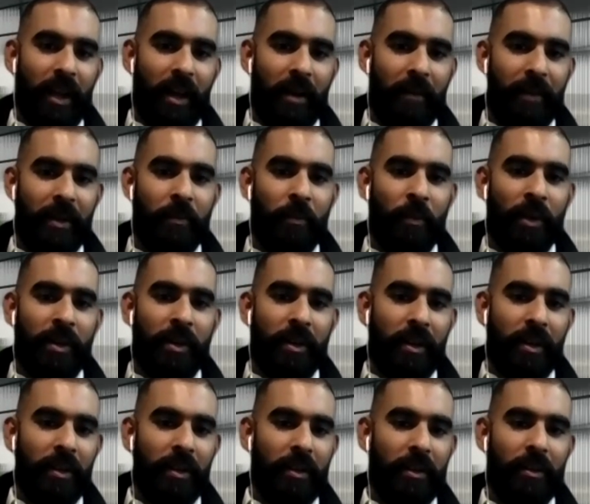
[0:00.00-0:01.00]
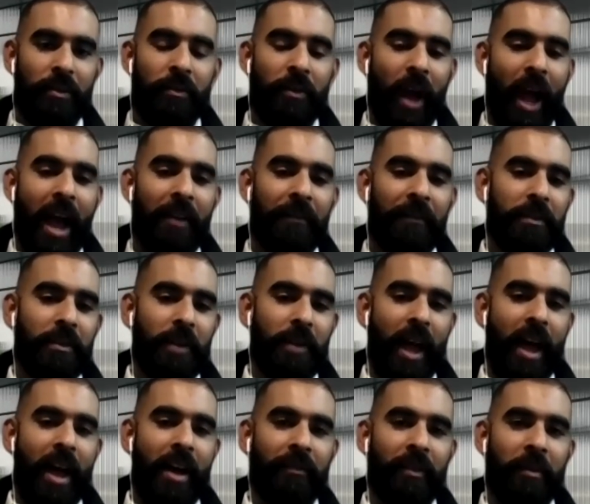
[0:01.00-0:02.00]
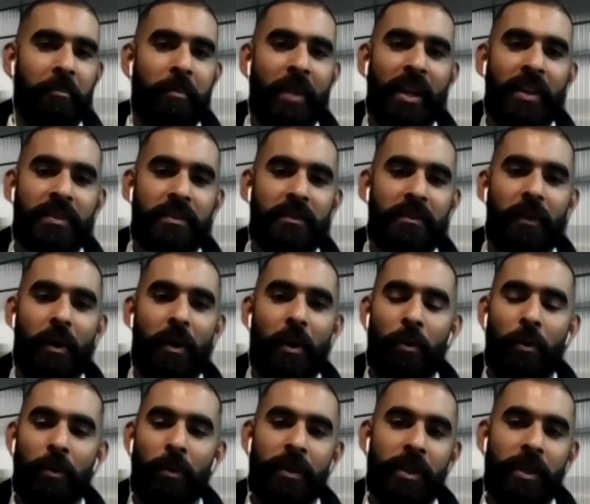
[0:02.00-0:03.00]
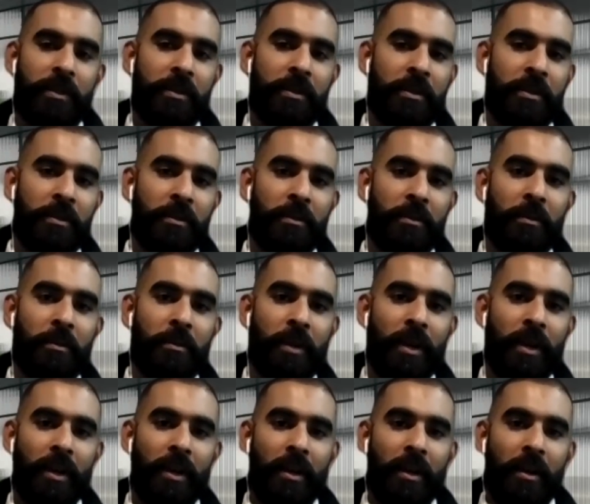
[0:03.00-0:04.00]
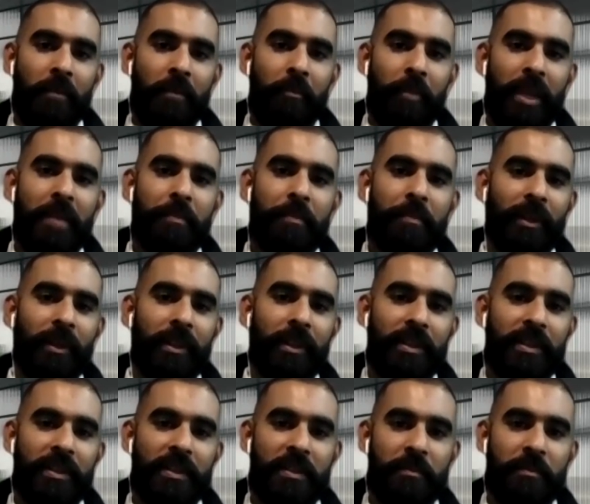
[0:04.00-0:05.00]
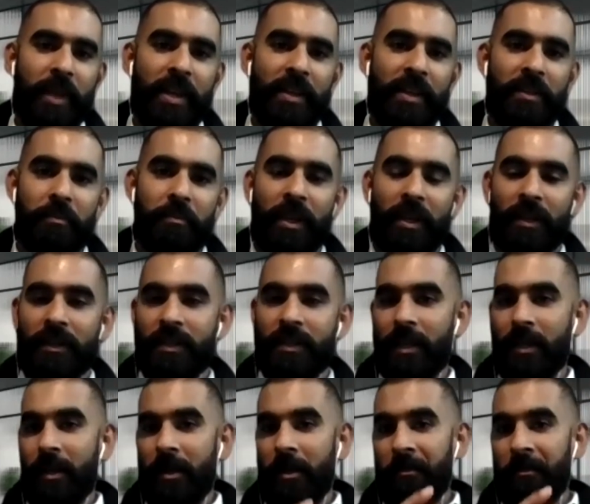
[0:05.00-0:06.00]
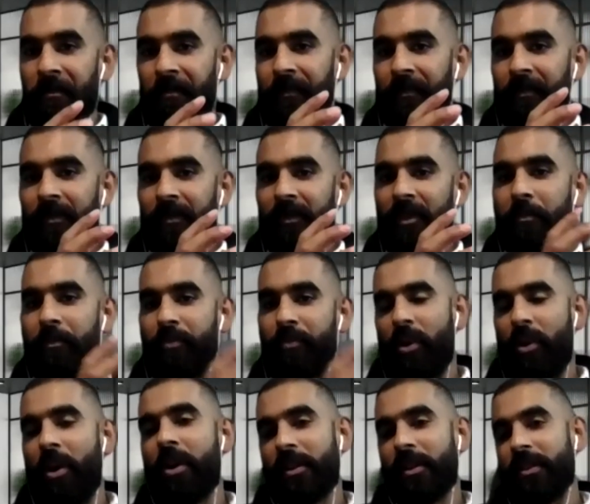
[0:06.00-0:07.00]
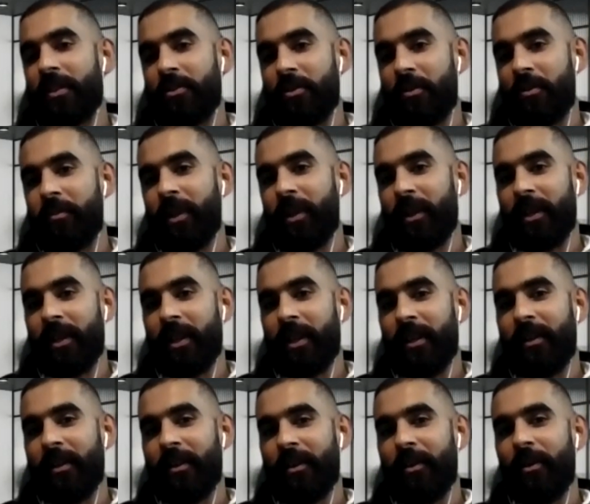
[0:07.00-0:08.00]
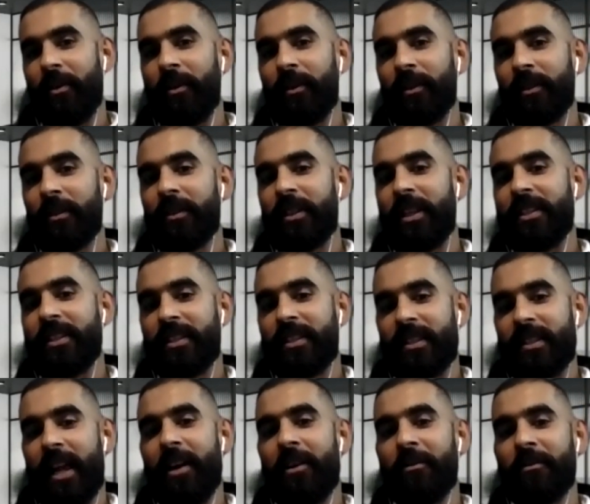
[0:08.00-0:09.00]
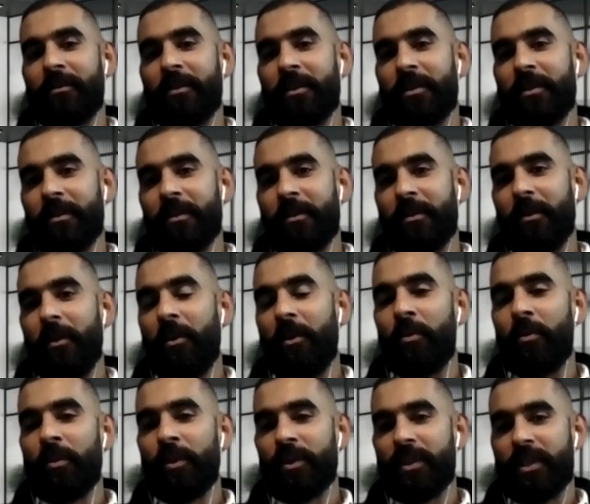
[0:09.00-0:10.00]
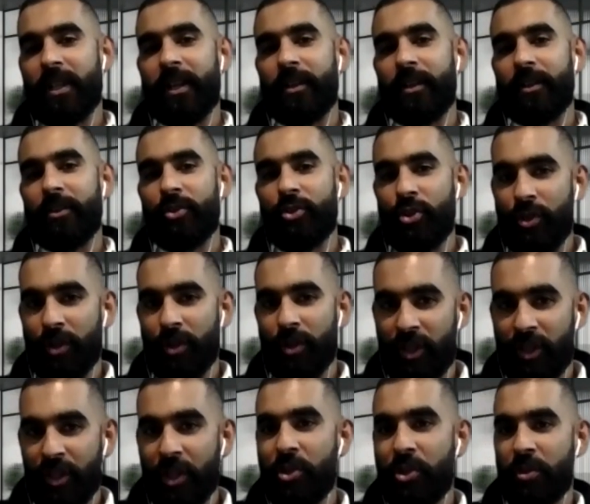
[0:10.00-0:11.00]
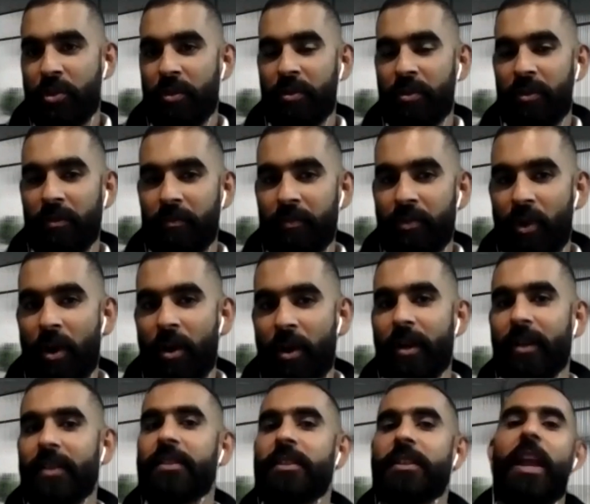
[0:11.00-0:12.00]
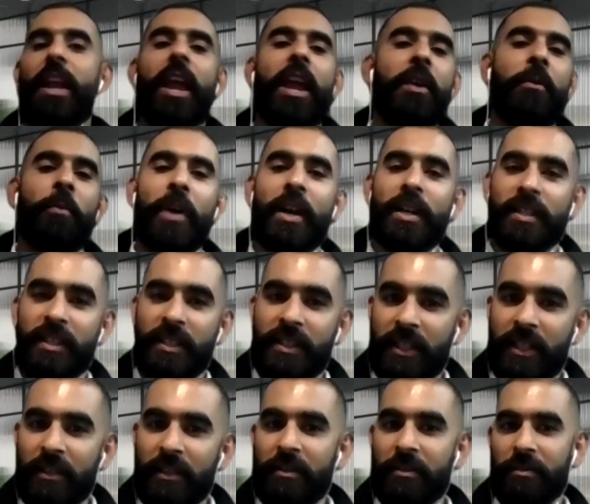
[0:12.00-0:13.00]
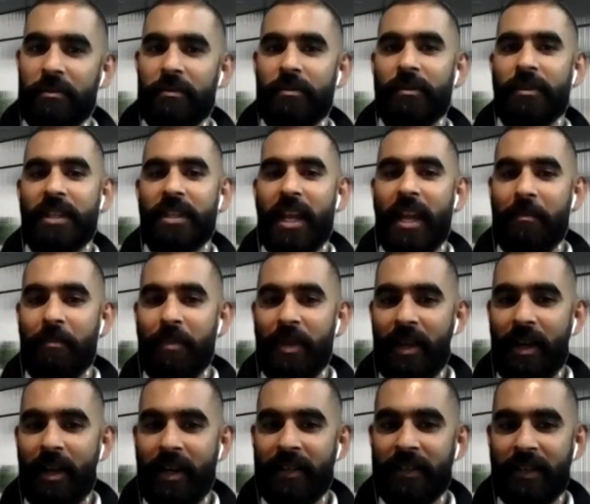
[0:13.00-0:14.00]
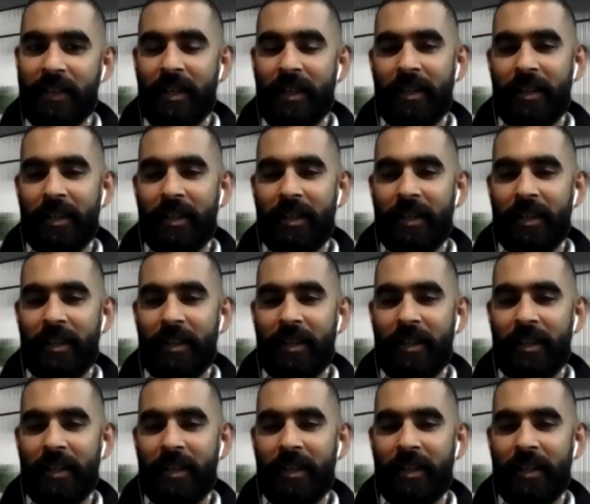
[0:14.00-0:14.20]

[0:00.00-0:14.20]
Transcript: I mean, what you have to have a mix of old and new people in this space, because the products that you're building, although they sound almost like traditional products, KYC tools, APIs,